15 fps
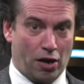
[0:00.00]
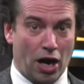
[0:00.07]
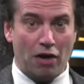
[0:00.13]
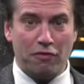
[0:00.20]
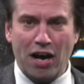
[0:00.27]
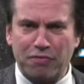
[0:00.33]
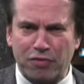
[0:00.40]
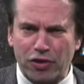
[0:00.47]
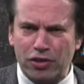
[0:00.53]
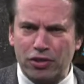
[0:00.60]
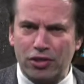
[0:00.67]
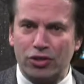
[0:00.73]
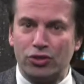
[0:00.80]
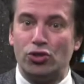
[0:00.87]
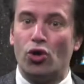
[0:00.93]
However,
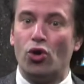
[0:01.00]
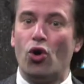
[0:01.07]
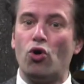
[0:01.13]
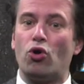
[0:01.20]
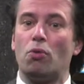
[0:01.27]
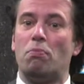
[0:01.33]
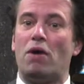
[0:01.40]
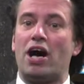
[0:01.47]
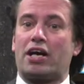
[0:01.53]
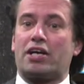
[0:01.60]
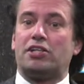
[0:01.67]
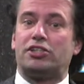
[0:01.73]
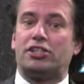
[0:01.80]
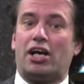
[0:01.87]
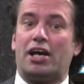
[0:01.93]
the local market
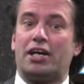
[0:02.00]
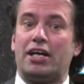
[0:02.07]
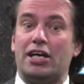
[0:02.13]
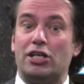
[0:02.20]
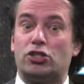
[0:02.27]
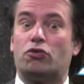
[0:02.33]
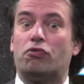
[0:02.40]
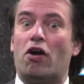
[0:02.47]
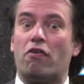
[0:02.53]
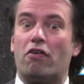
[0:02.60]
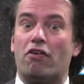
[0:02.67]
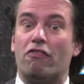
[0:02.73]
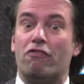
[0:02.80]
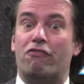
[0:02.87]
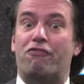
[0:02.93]
in China is growing